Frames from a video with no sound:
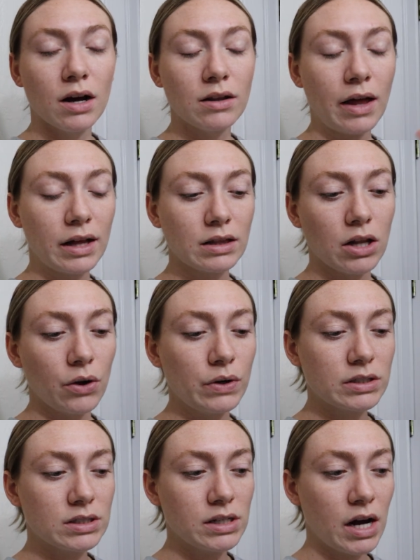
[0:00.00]
like load
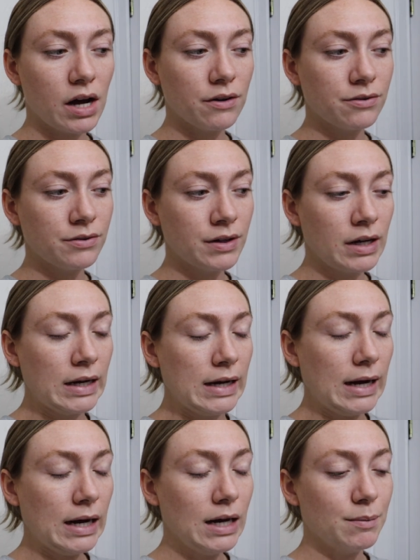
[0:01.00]
of stuff
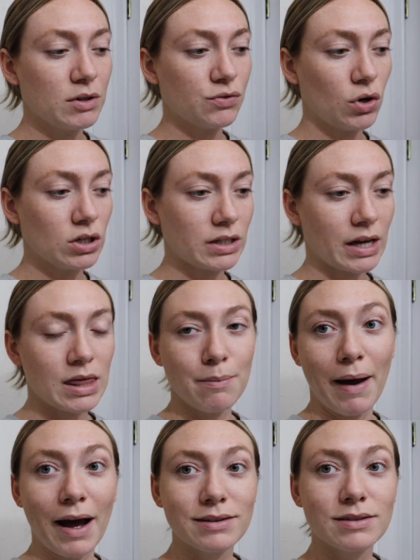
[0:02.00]
as far as like in the
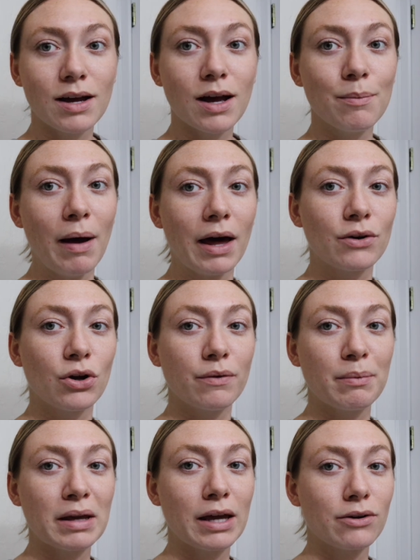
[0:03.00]
bathtub. I don't know if I'm
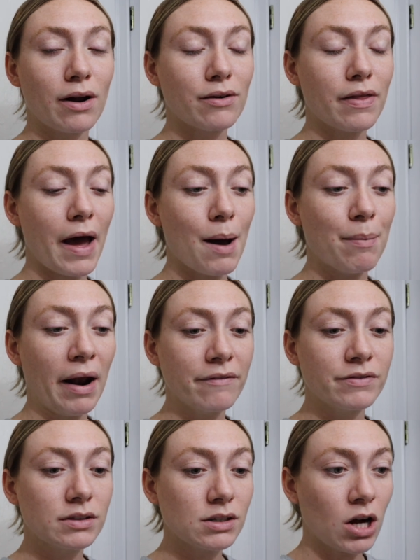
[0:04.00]
gonna get around to that, but
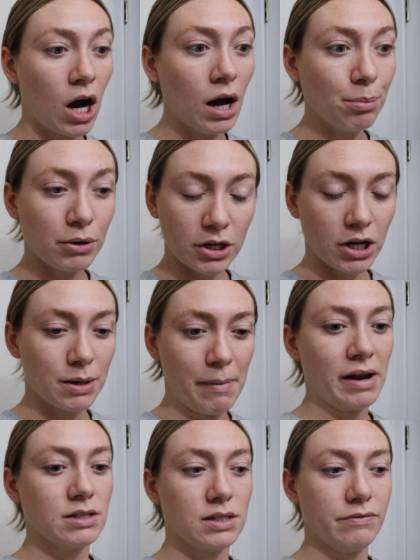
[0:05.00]
I've got a pretty good
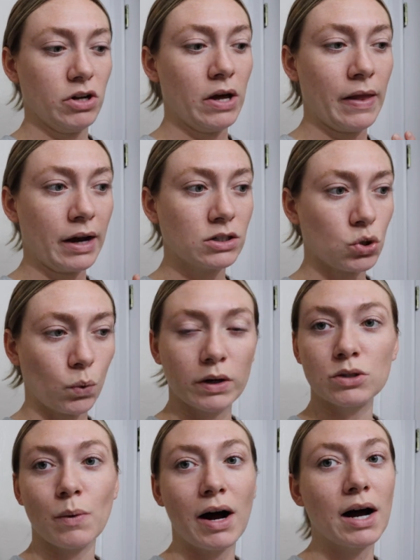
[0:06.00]
amount of stuff done, like
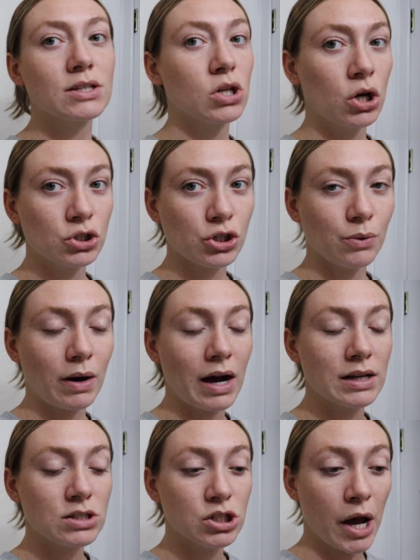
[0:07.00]
toys wise, laundry
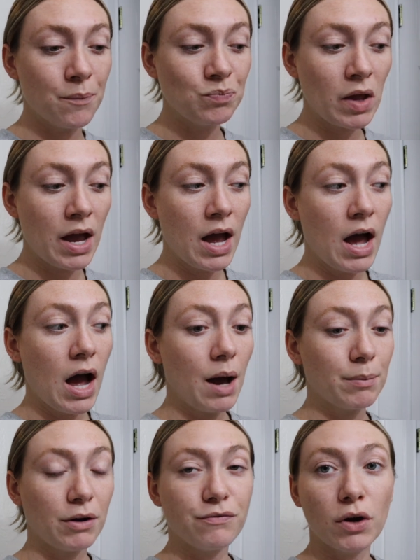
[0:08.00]
wise. So
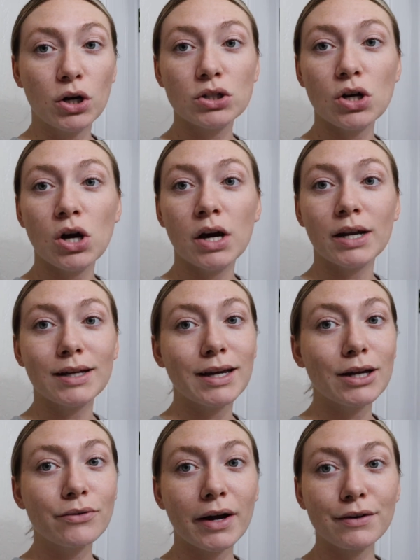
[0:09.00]
I'm gonna focus on
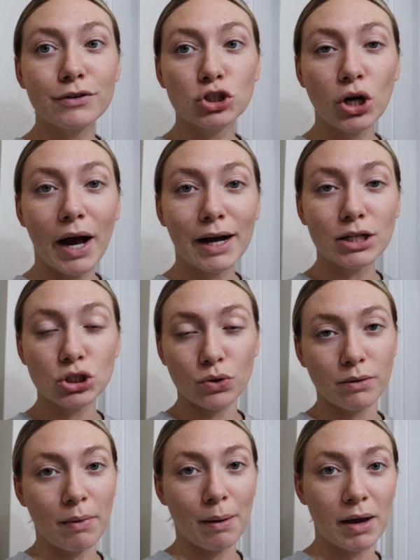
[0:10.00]
getting ready for track,
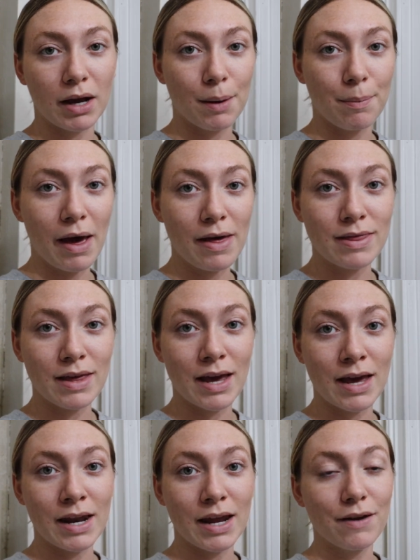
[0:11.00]
doing my makeup, and
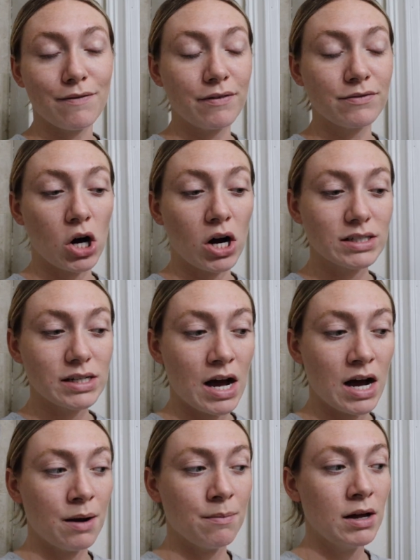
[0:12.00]
then if I've got
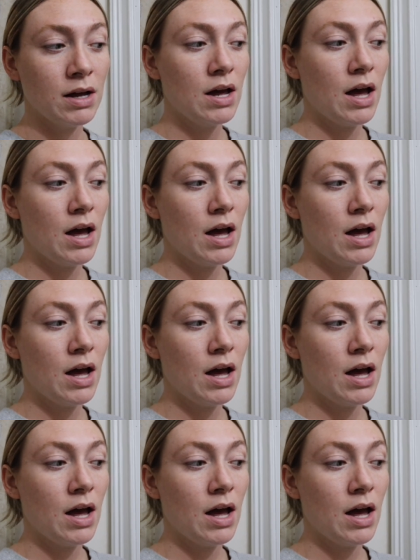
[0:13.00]
time,